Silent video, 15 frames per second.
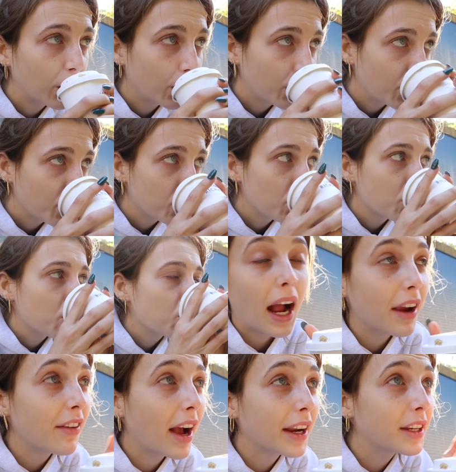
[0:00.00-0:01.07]
I'm not kidding.
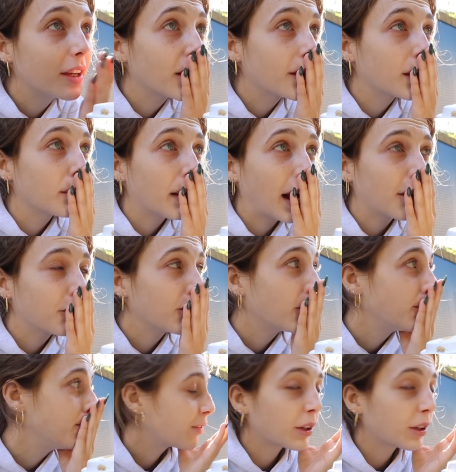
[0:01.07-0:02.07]
I've had to go to the bathroom